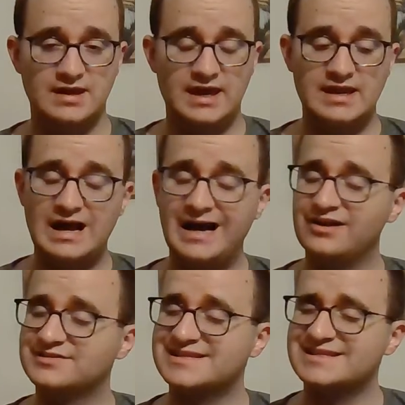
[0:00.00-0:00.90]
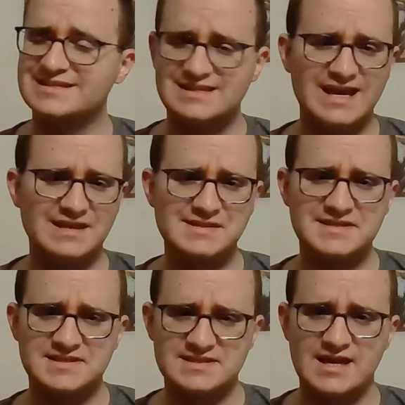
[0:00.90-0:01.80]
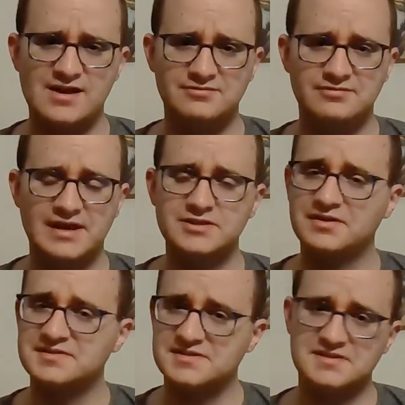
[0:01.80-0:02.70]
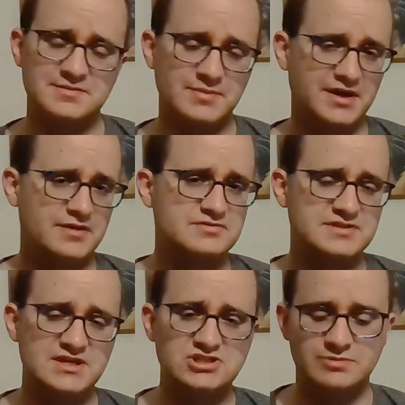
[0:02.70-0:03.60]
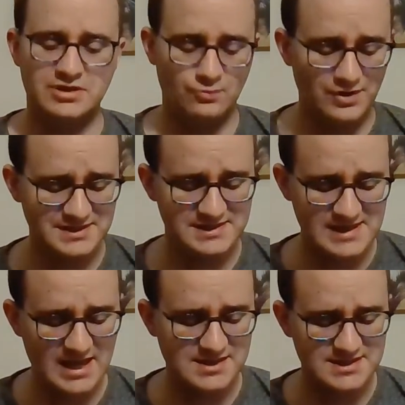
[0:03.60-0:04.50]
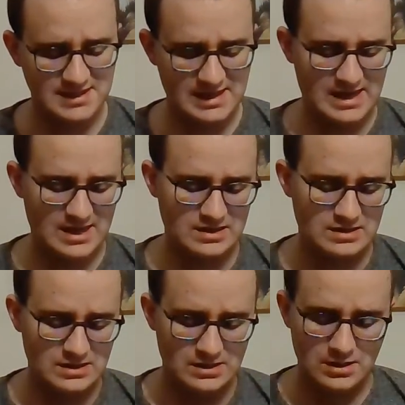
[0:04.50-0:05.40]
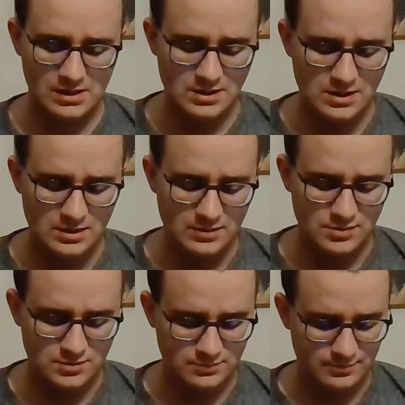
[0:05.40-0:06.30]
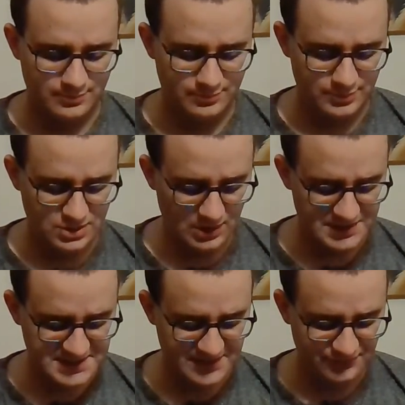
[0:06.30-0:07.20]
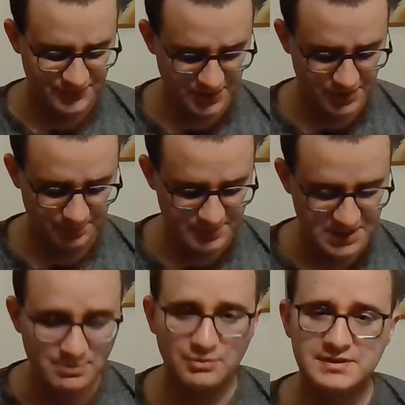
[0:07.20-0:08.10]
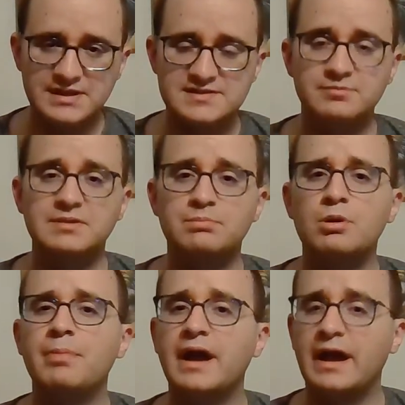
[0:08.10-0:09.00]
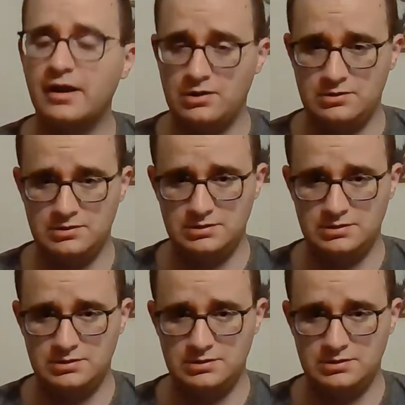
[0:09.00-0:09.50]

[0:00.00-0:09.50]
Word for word: and I don't say this stuff, I know I said this in my other teaching, but I want to say this again because I feel people need to be prepared